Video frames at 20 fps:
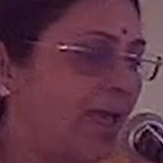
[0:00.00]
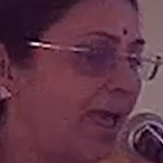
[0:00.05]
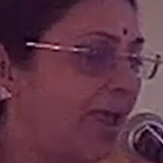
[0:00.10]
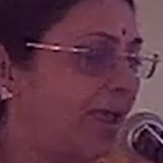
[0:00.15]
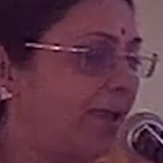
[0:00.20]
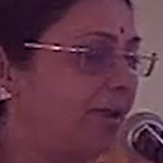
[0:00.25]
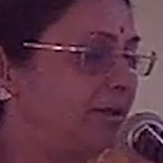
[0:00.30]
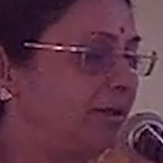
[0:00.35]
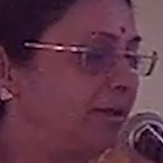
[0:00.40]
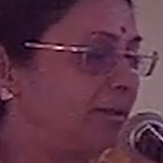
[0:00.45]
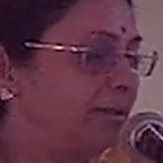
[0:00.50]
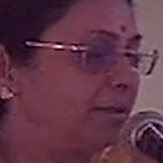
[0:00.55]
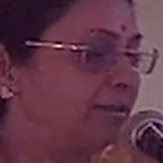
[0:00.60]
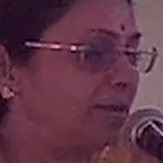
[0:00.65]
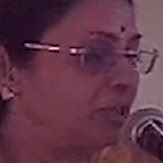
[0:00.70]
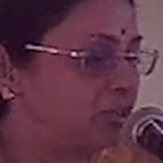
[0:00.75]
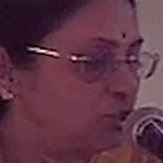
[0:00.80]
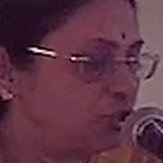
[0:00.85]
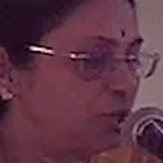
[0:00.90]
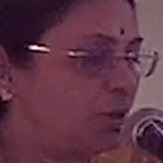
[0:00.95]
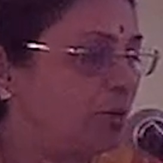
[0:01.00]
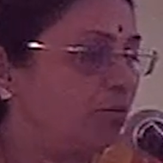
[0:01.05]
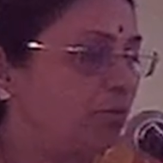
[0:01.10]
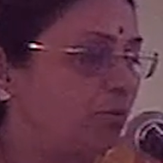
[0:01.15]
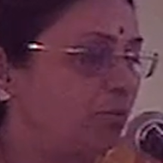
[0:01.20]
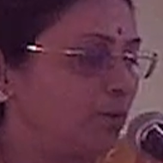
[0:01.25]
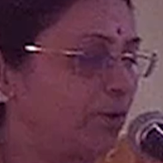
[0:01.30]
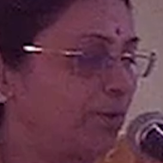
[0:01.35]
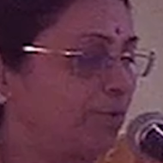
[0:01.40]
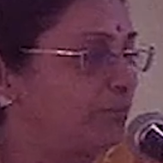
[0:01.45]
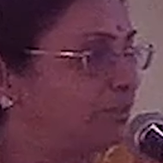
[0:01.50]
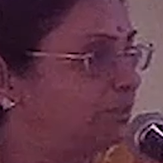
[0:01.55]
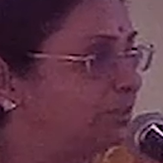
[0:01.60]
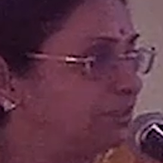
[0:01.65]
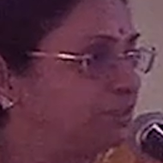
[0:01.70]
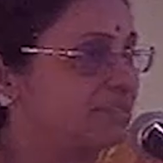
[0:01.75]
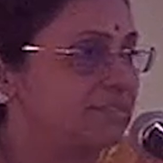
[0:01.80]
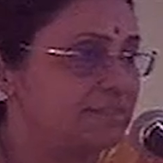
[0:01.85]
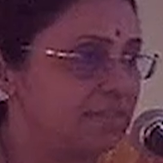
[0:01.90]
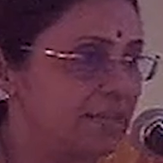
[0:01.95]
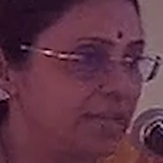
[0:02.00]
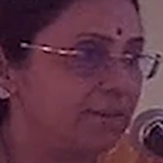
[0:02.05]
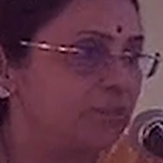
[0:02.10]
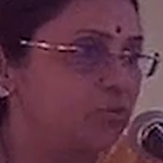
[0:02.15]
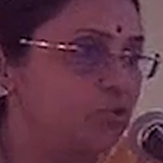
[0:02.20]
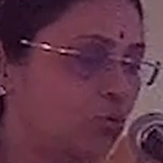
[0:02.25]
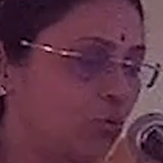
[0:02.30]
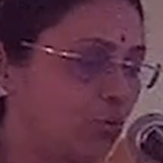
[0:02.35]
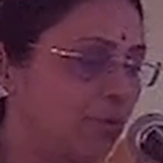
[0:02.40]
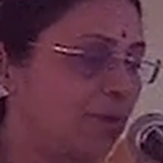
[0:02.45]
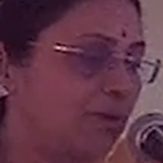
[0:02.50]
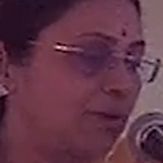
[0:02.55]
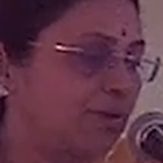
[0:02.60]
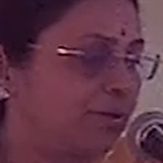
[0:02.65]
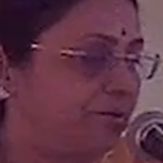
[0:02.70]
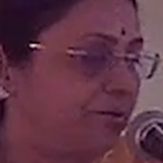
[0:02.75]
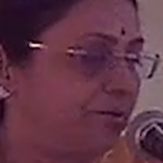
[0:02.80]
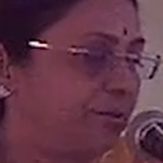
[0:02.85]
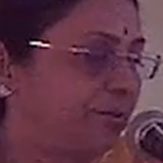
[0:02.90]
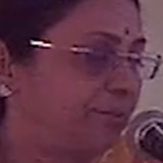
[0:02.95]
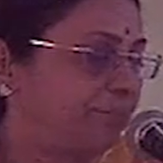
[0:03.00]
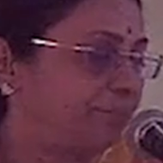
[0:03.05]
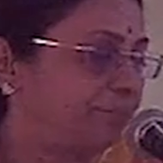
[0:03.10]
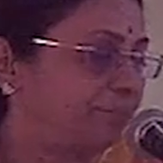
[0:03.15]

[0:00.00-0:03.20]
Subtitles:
and Tanjavur Moram within the same Chola country.